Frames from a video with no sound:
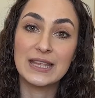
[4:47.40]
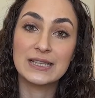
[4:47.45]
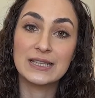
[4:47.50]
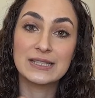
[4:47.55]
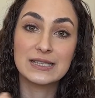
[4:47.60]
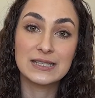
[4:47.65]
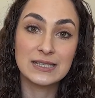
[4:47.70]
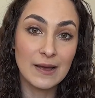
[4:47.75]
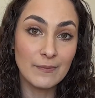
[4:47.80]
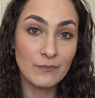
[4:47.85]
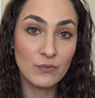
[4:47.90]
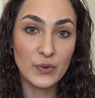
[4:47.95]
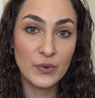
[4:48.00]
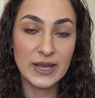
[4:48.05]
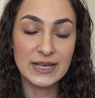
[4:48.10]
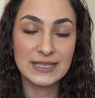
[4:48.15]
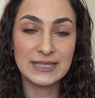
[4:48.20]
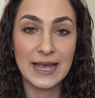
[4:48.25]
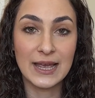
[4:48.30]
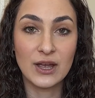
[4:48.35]
then some
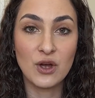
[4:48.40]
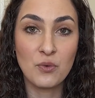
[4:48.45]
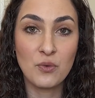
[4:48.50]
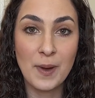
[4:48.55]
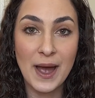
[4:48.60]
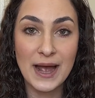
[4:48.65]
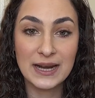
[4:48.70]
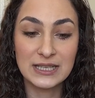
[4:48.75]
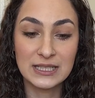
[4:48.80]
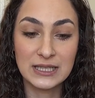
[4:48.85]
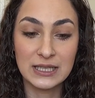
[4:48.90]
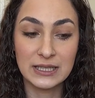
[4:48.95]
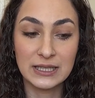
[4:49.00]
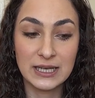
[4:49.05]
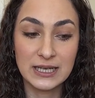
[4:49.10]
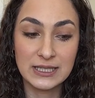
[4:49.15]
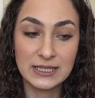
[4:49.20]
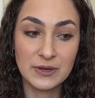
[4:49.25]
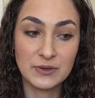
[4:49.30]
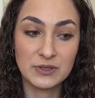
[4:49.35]
weeks I go back to the
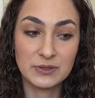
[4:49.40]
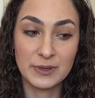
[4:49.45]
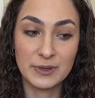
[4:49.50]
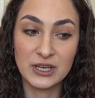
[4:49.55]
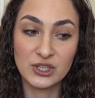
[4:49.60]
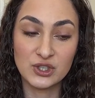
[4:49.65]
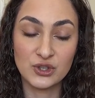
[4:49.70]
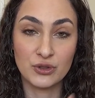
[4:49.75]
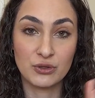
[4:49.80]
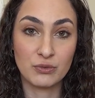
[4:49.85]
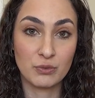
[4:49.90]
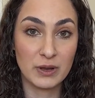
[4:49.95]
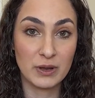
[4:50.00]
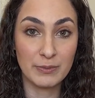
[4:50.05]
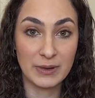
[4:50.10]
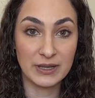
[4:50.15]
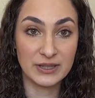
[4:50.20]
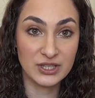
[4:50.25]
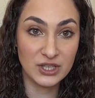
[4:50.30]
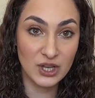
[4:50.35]
leads I was speaking to 3
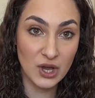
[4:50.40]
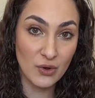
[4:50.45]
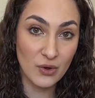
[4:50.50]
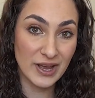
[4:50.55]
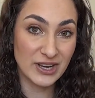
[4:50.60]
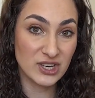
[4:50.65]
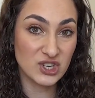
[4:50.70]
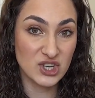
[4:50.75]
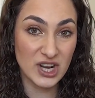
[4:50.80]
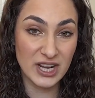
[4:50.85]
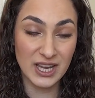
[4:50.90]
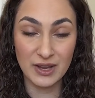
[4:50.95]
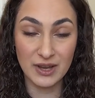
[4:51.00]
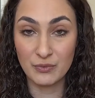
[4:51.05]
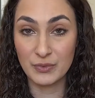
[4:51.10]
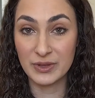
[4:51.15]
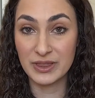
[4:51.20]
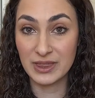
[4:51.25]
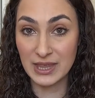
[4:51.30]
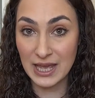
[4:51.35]
months ago and check
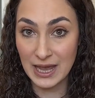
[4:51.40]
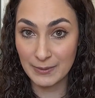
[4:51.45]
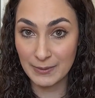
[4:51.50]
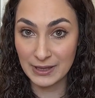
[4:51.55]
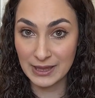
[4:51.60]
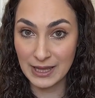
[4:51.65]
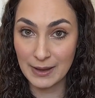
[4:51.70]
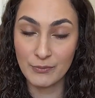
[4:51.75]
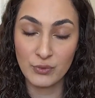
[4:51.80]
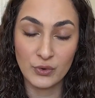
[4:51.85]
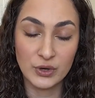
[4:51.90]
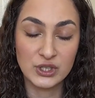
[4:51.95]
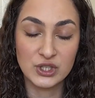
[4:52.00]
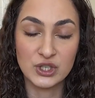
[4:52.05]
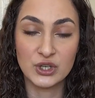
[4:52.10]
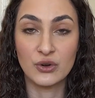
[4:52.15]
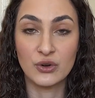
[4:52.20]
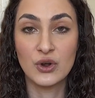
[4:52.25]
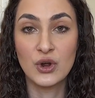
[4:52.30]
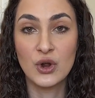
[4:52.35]
in with them at that point
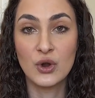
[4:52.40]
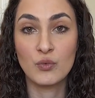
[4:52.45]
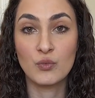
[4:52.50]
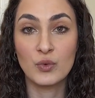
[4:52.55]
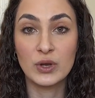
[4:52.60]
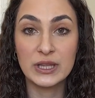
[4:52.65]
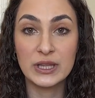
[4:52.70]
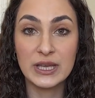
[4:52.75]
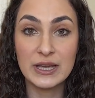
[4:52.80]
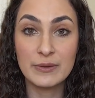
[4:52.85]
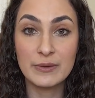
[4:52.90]
too. Really